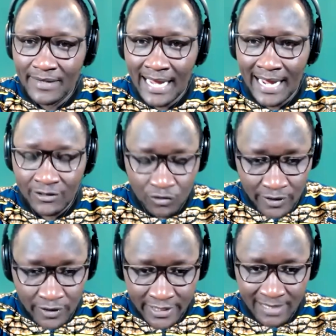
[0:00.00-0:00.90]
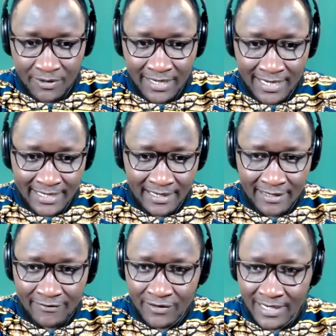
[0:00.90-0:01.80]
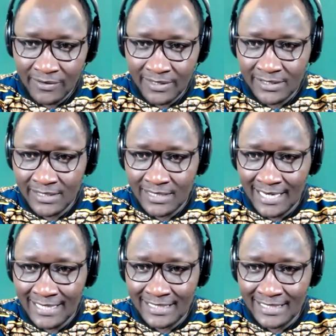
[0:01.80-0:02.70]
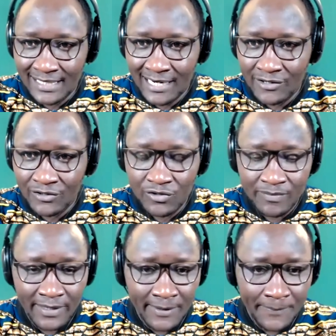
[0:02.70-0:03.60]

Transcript: you raised up your hand, and if you had a question, I just allowed you to speak.